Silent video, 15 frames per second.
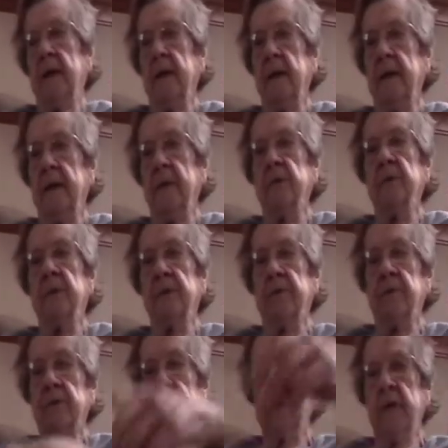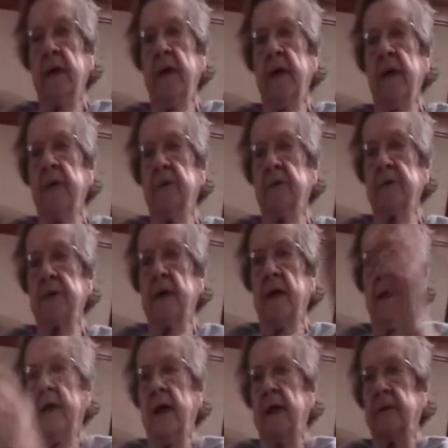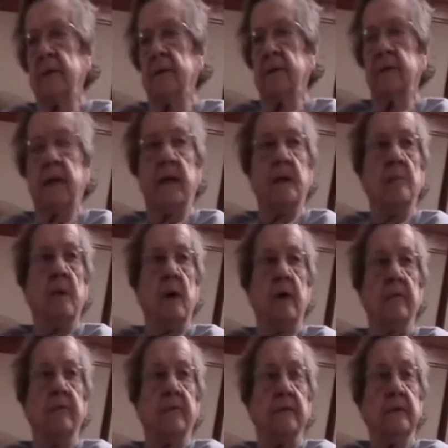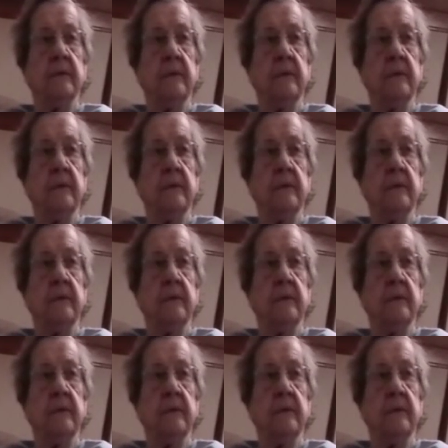And then whoever was on the other side had to take them off